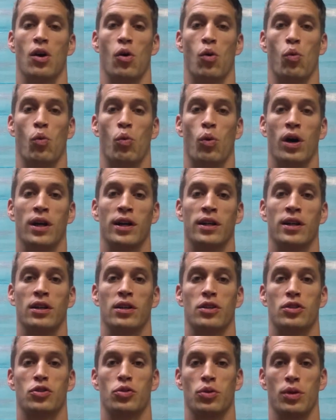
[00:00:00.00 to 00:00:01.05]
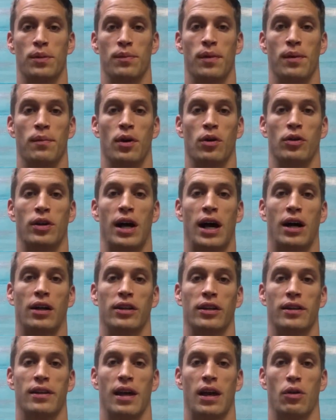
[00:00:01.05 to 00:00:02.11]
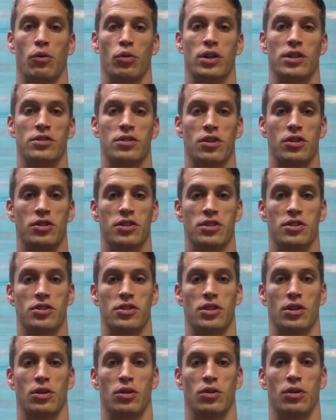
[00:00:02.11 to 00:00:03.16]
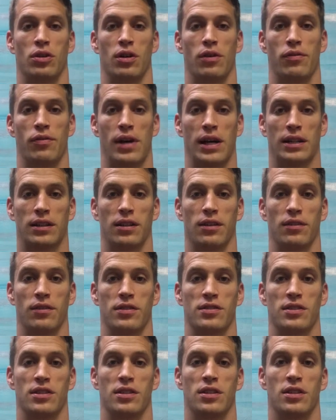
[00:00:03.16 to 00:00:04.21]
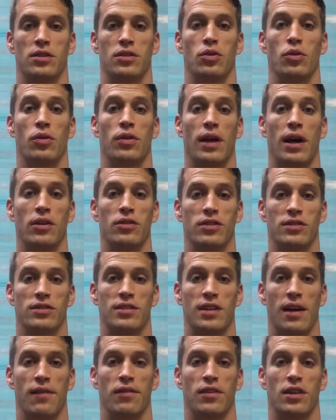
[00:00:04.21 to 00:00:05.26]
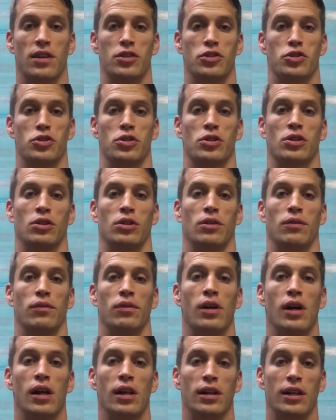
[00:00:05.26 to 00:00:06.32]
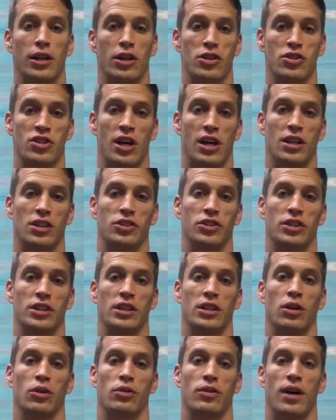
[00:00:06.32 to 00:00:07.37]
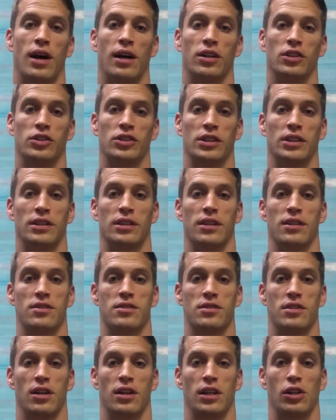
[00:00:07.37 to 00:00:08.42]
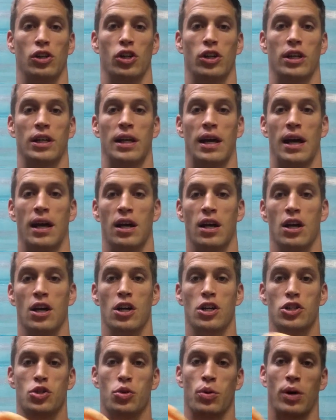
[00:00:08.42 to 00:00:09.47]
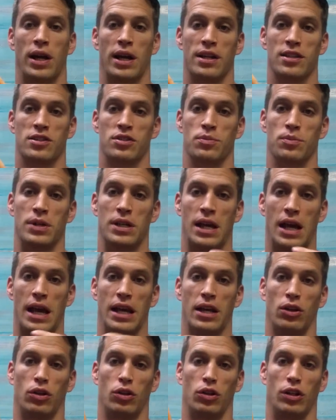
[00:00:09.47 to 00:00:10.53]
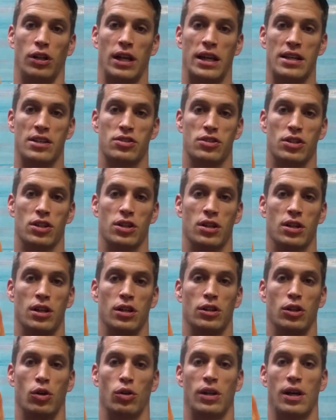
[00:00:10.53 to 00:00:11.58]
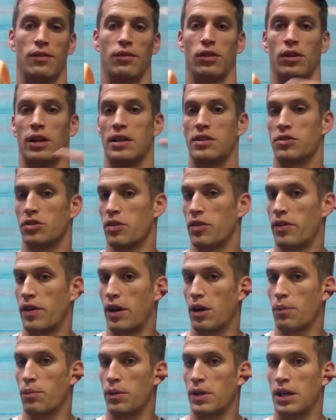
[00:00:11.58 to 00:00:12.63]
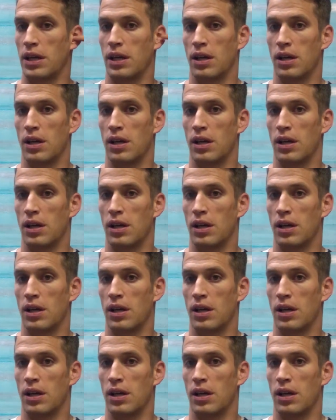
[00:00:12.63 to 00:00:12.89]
One treatment modality that research has shown effective is in 2007, the Journal of Laryngology and Otology did a study looking at transmeatal laser, low level laser therapy